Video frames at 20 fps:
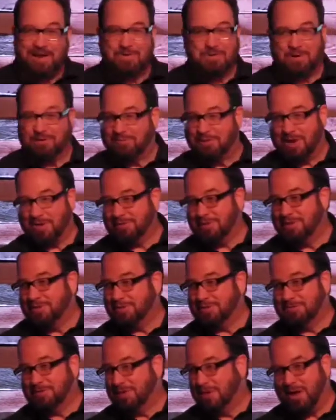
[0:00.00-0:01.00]
I don't know if y'all know
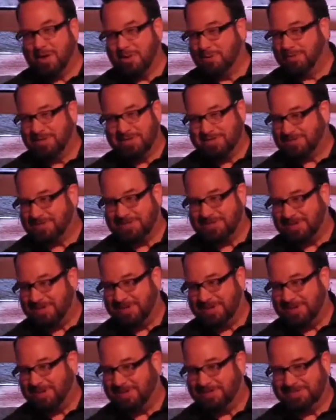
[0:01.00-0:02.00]
this, but y'all don't listen a
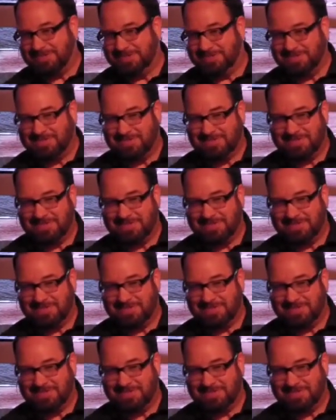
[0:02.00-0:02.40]
lot.